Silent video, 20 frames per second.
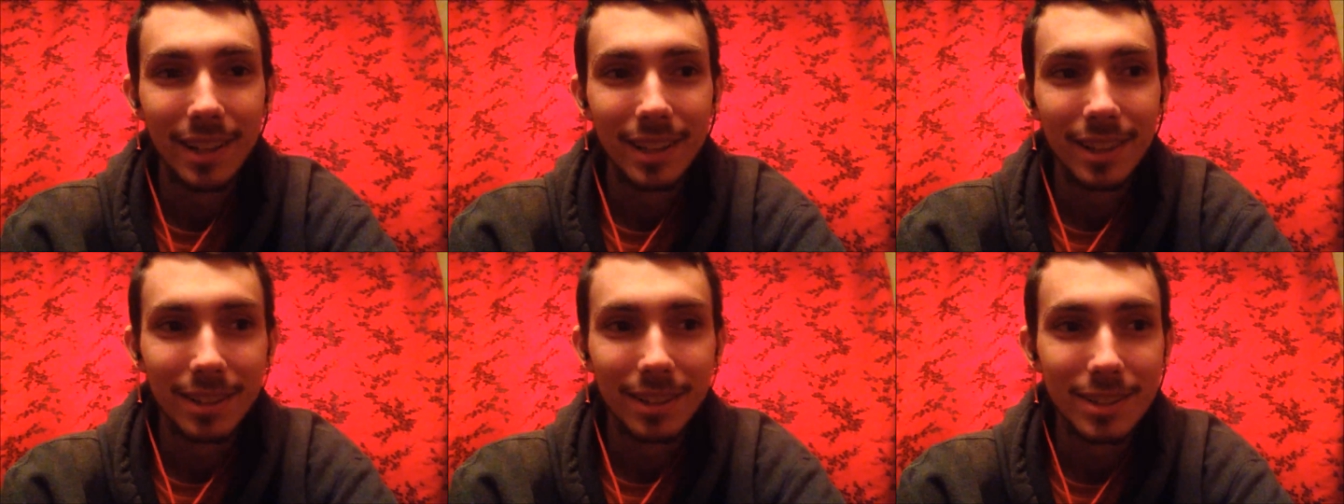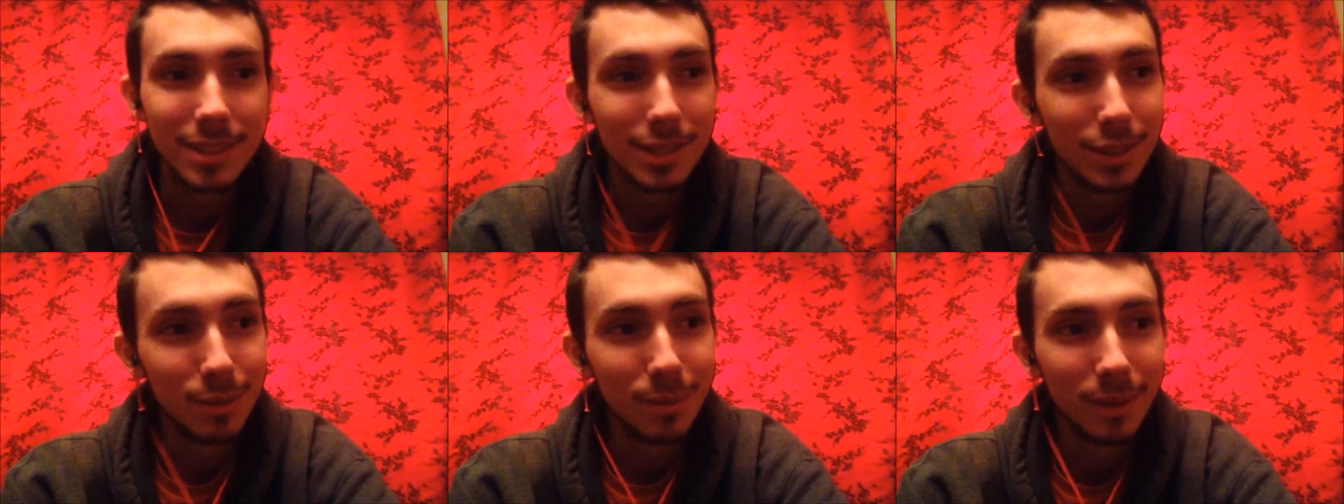they'll
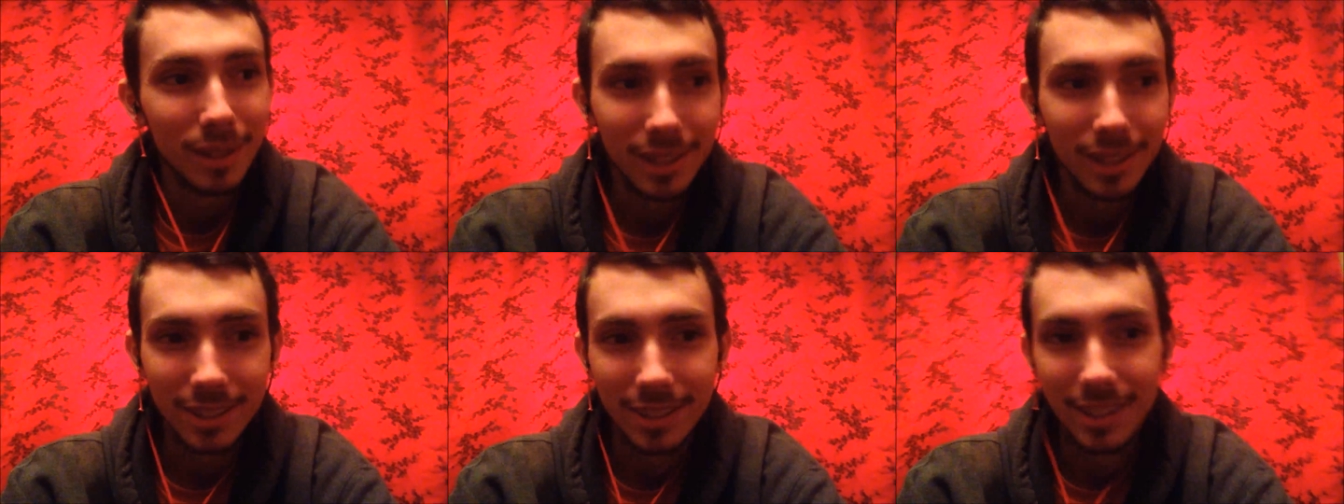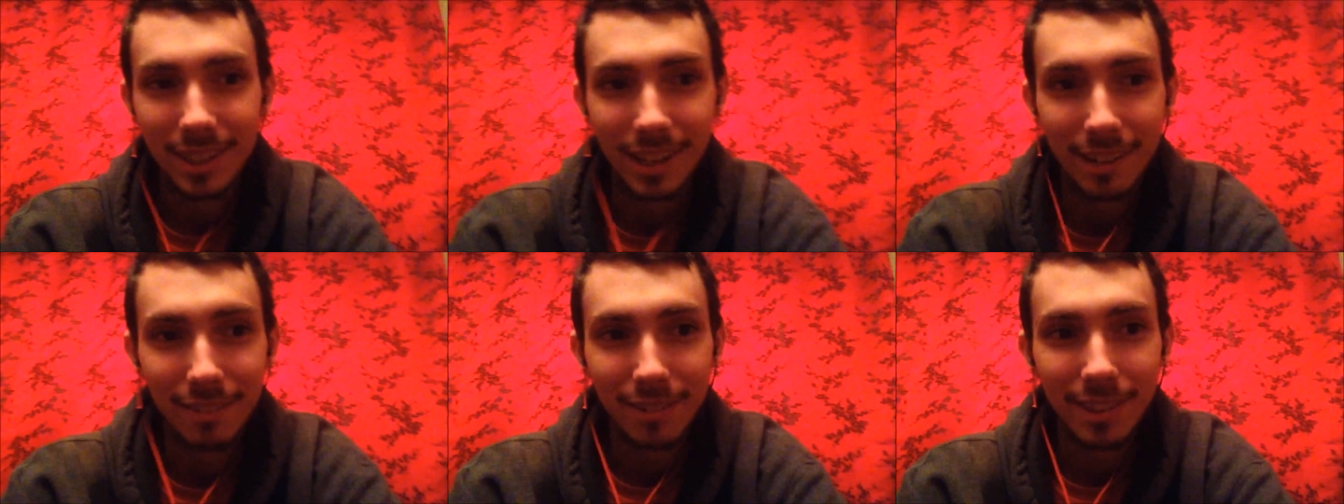zoom and
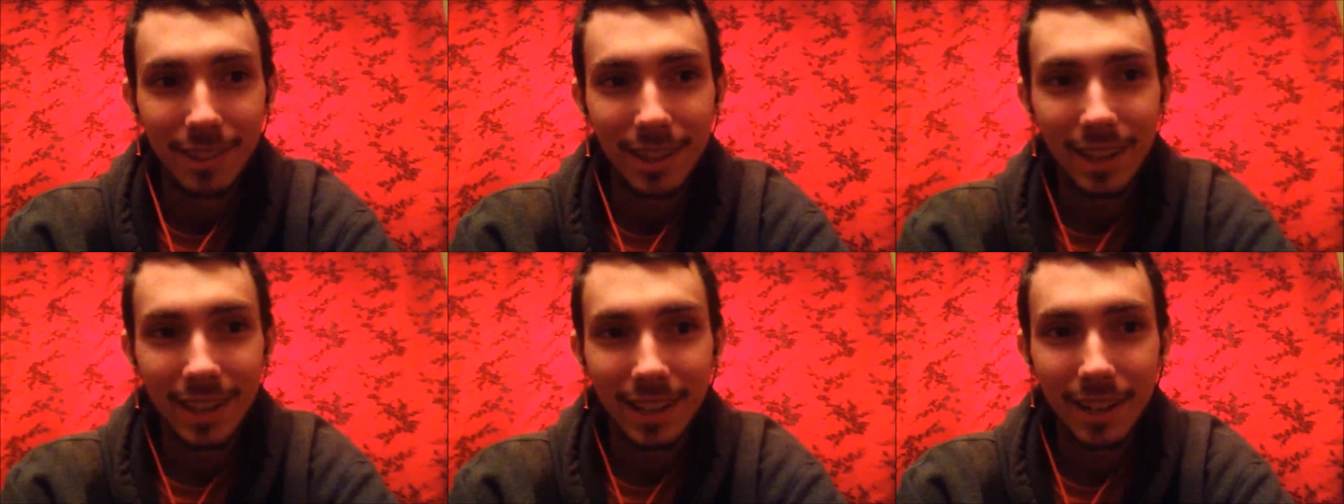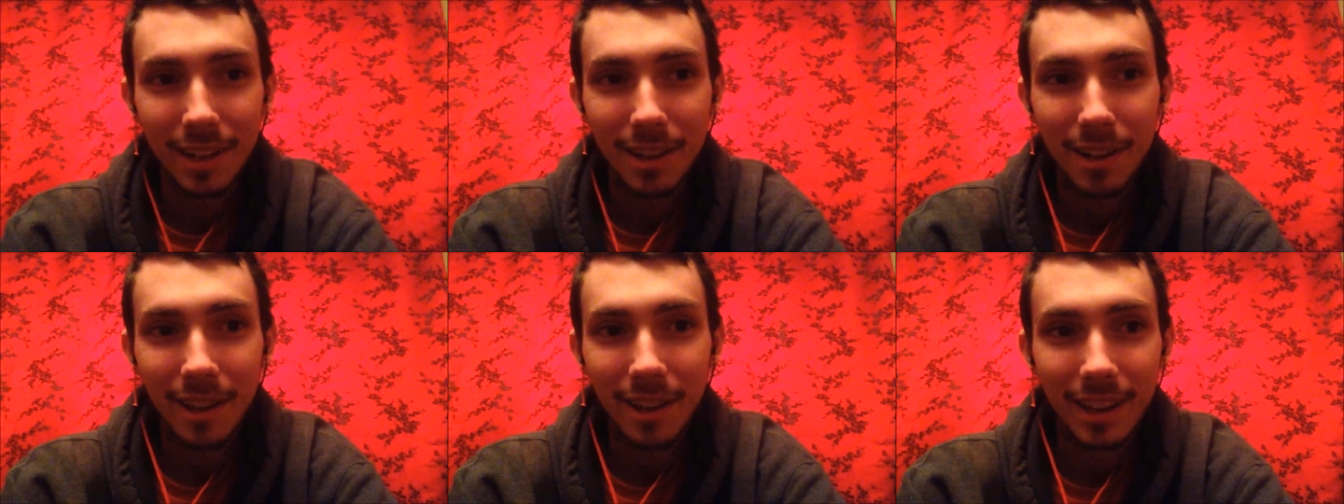learn and
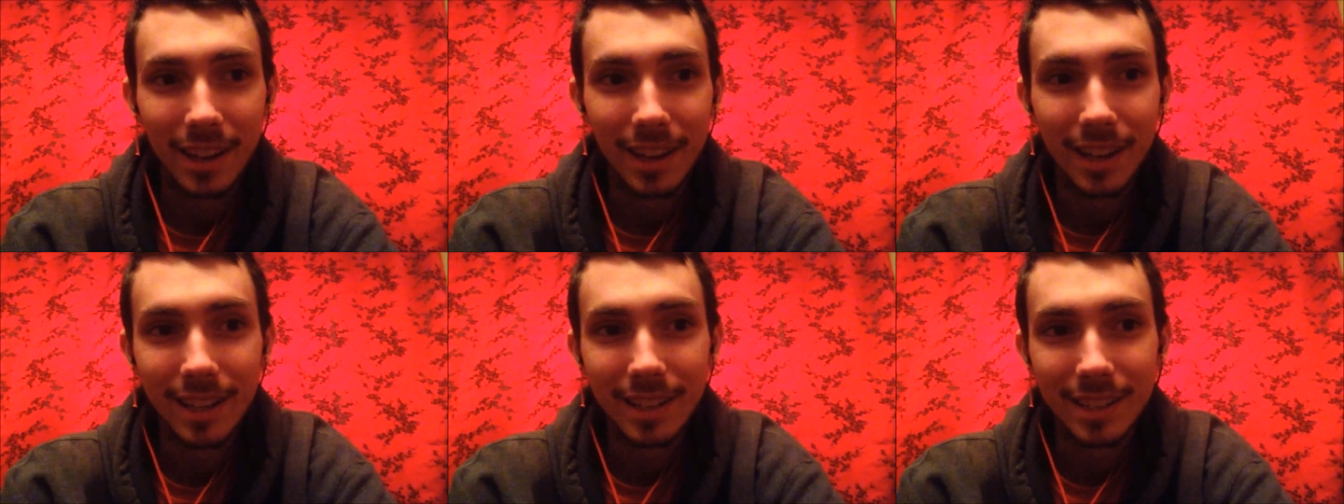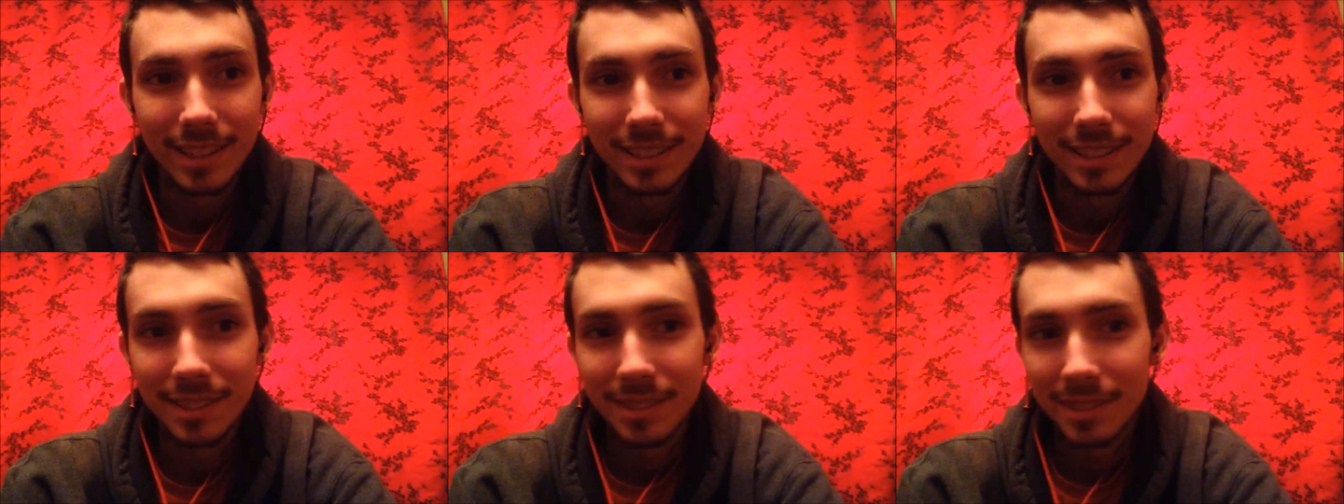everything,
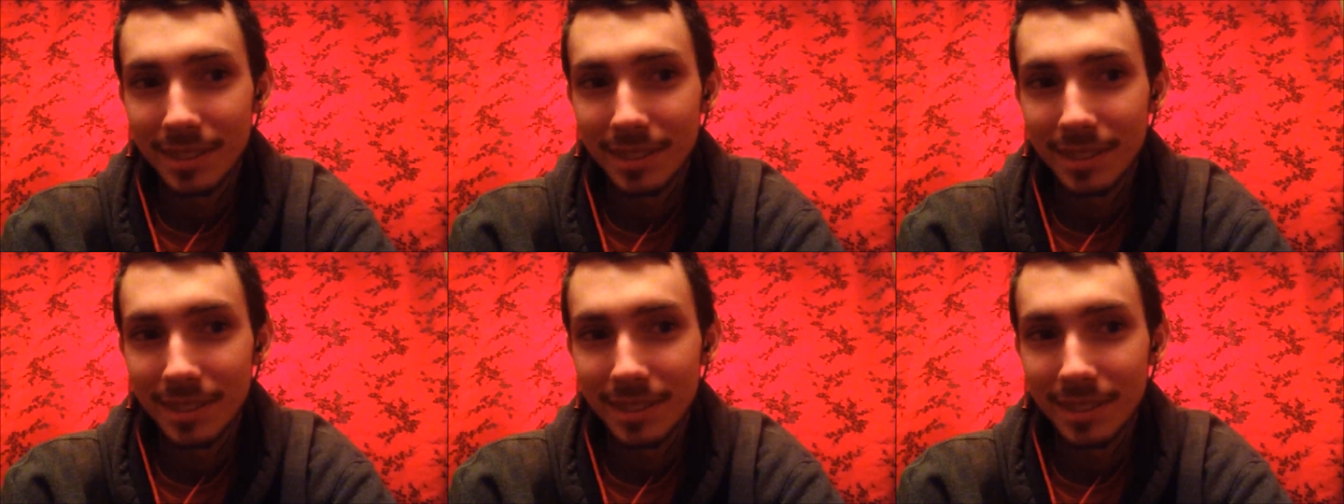and